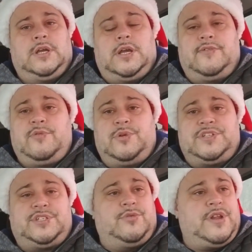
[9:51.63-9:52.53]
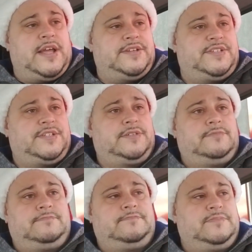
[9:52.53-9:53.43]
Everyone's so nice.
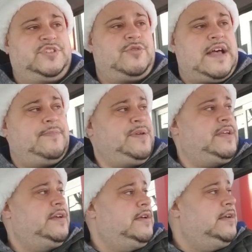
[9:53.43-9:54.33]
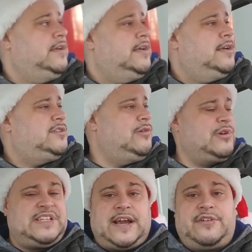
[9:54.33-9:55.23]
I'm so happy. It's all
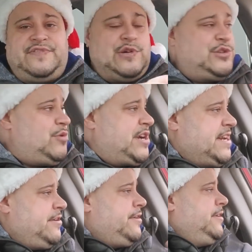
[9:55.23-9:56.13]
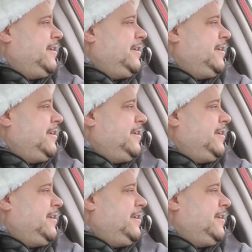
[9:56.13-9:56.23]
retired folks working here.